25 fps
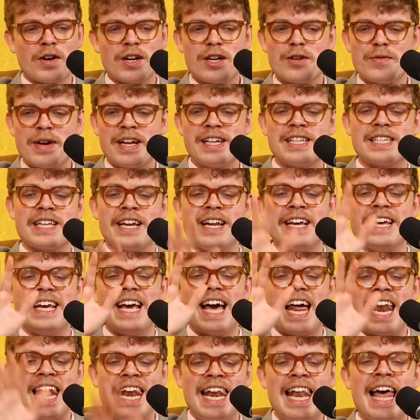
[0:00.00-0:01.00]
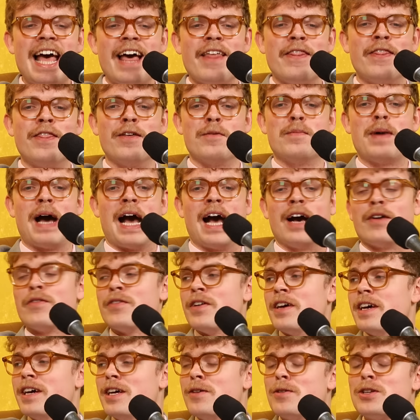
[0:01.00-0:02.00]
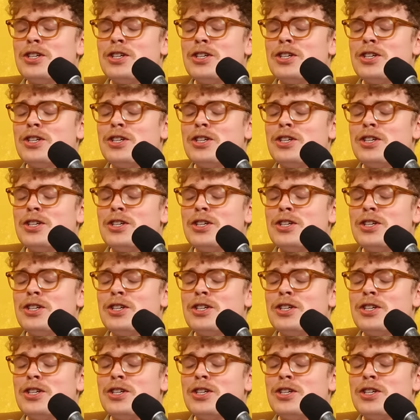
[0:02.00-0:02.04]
fundamentally, let them have it.